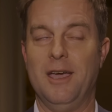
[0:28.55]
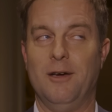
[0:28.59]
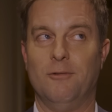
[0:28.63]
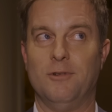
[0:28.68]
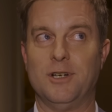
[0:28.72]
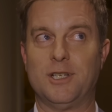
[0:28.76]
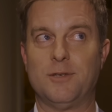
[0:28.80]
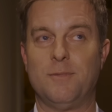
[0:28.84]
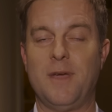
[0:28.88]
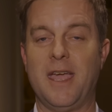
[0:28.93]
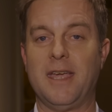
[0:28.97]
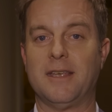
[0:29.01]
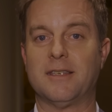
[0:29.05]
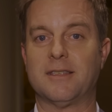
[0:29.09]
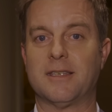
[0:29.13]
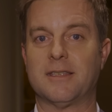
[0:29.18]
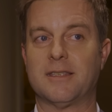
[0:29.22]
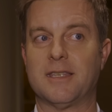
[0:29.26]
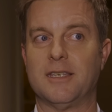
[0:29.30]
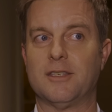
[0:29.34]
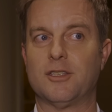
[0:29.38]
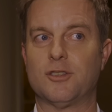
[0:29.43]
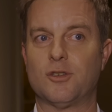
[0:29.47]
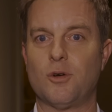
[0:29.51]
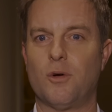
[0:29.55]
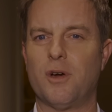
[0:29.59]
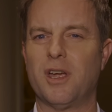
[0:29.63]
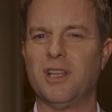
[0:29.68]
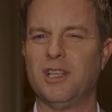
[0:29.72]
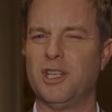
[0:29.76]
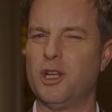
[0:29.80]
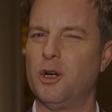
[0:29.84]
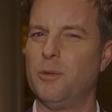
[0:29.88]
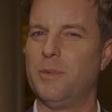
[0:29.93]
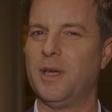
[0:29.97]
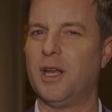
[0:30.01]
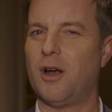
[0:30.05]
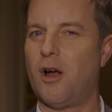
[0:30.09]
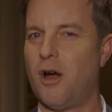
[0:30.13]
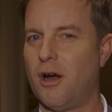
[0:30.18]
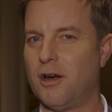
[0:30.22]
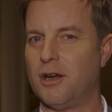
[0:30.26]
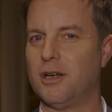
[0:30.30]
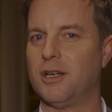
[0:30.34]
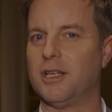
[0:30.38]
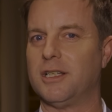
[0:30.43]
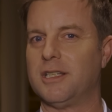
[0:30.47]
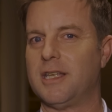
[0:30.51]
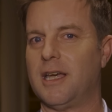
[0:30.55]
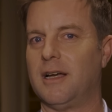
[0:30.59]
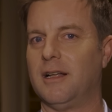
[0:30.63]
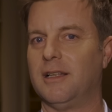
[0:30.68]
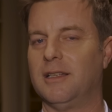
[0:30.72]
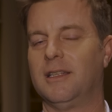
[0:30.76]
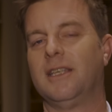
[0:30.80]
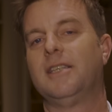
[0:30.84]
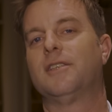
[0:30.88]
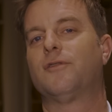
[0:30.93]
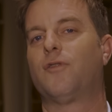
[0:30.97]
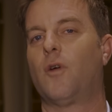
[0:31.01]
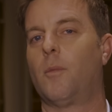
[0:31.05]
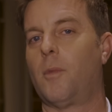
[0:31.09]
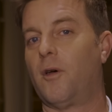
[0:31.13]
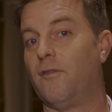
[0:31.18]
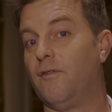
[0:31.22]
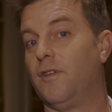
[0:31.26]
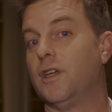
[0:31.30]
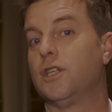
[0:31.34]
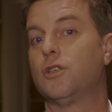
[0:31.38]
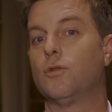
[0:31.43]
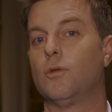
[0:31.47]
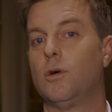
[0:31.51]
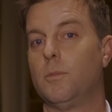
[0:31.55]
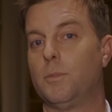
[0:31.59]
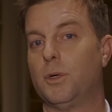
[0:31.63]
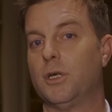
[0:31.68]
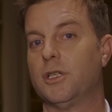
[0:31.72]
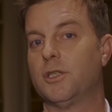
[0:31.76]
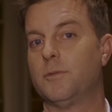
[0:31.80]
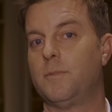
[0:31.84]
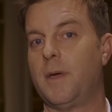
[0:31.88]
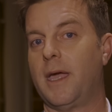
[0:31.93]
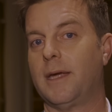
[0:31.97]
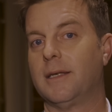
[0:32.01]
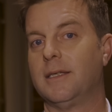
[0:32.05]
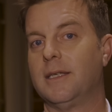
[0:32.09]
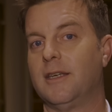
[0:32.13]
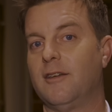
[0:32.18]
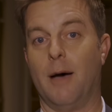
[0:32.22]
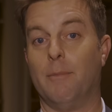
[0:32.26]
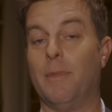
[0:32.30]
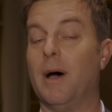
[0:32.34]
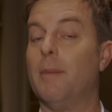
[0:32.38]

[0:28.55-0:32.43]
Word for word: which makes this story a little bit harder to tell, at least from a visual perspective.